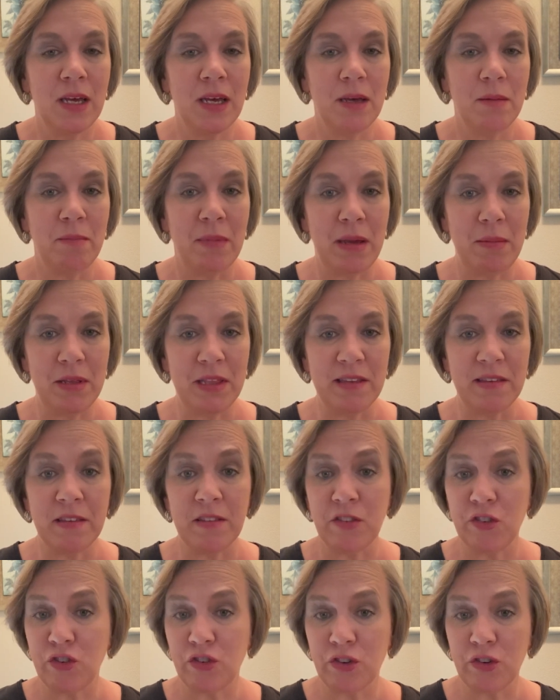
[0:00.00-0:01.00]
Maybe this
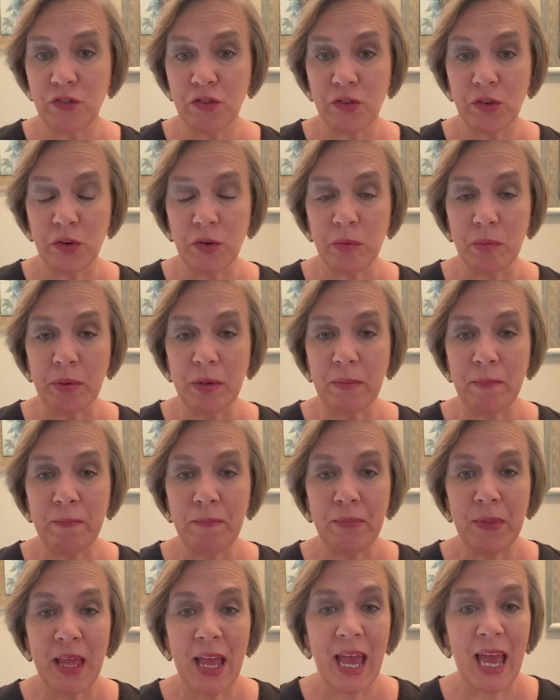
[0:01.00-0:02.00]
is a church group,
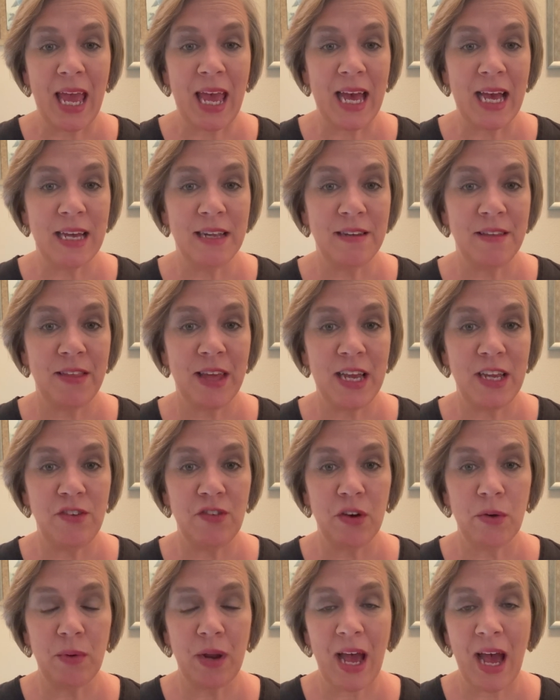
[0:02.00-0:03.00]
and they
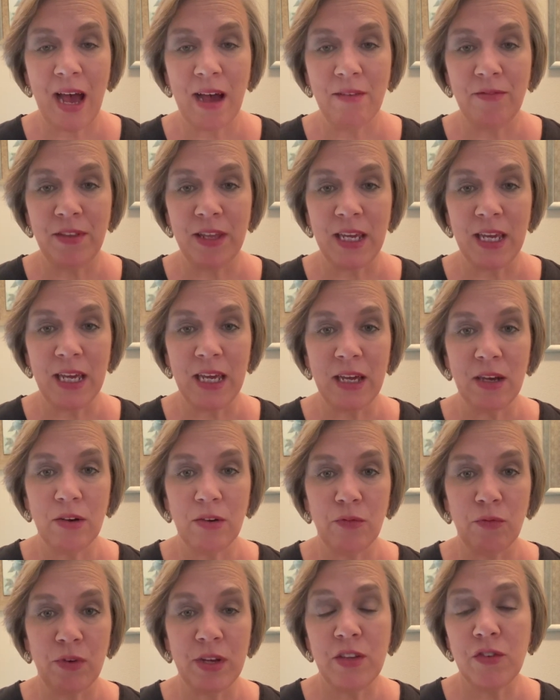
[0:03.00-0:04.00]
don't have the
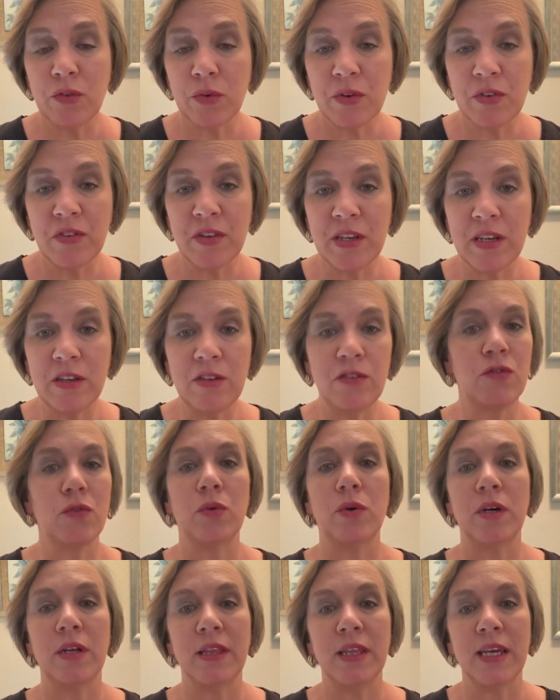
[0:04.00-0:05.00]
resources
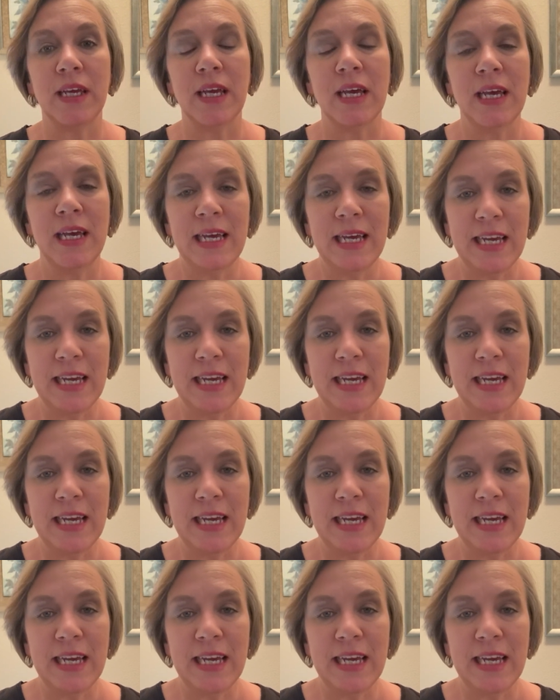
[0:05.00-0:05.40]
or the